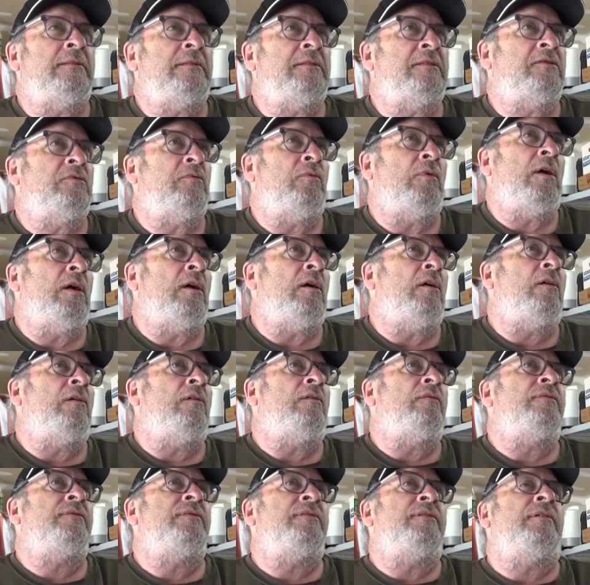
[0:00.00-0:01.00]

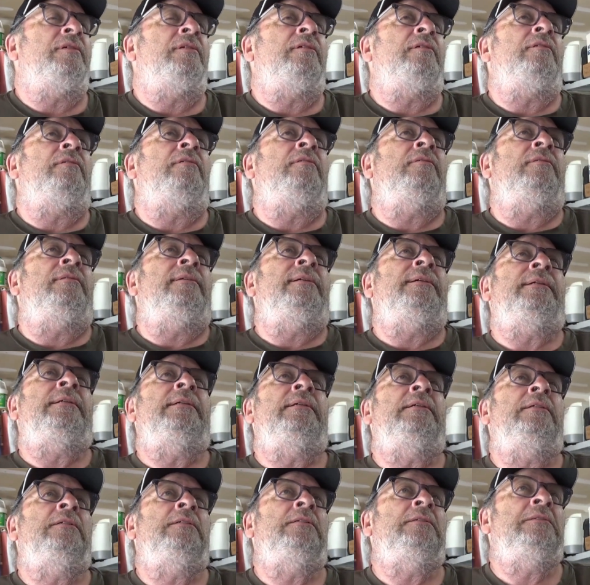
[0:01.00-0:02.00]
12, so
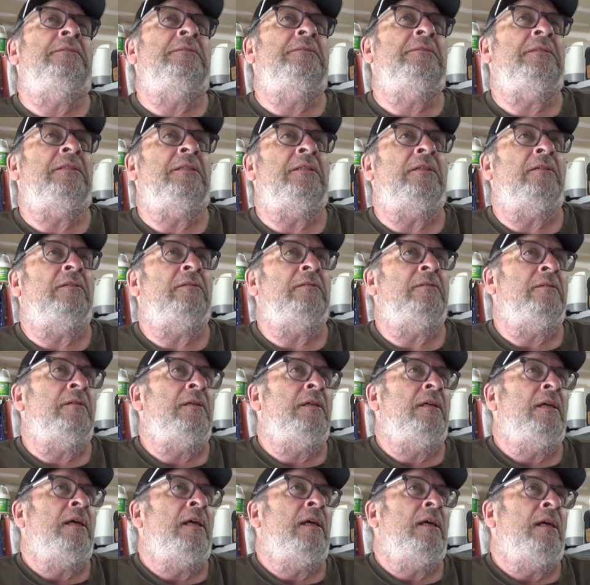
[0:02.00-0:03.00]
you know,
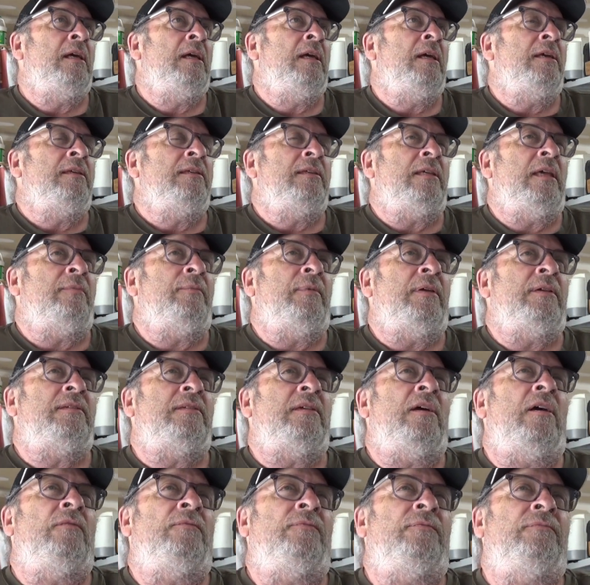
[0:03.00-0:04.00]
save
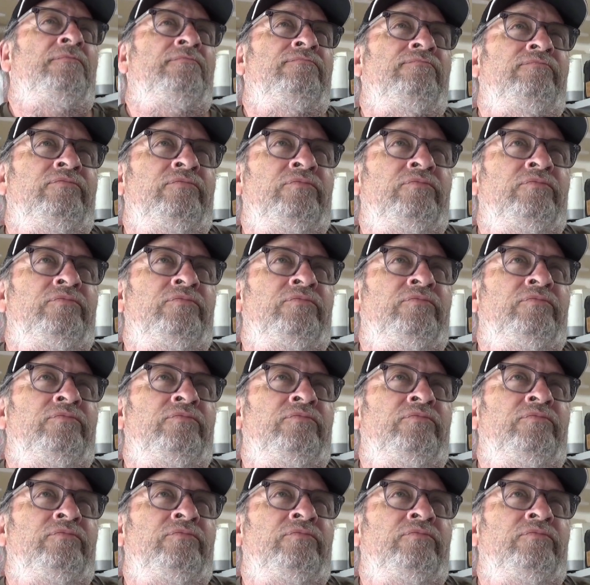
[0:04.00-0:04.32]
myself,